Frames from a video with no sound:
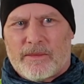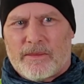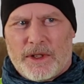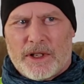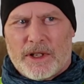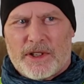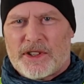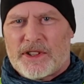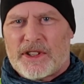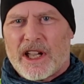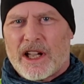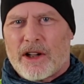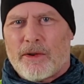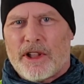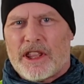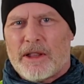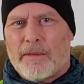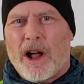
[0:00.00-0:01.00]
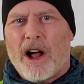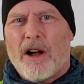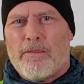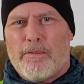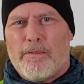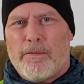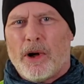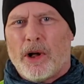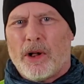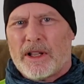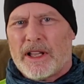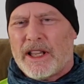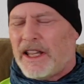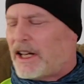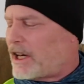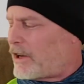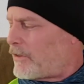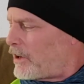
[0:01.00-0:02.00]
just stuck with them all bulky
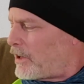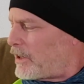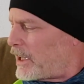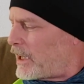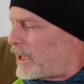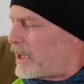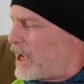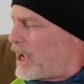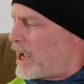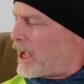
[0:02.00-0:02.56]
and everything.